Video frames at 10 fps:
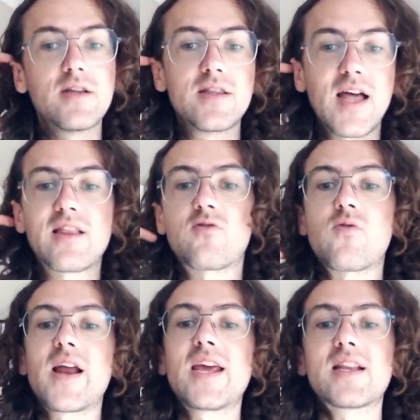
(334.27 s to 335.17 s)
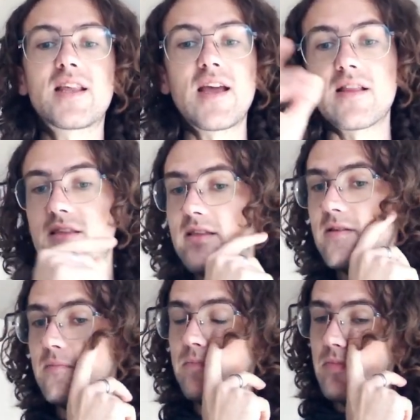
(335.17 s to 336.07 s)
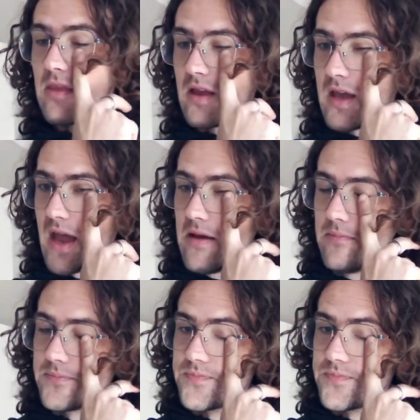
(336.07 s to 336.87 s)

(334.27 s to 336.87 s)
That's really intense. Okay?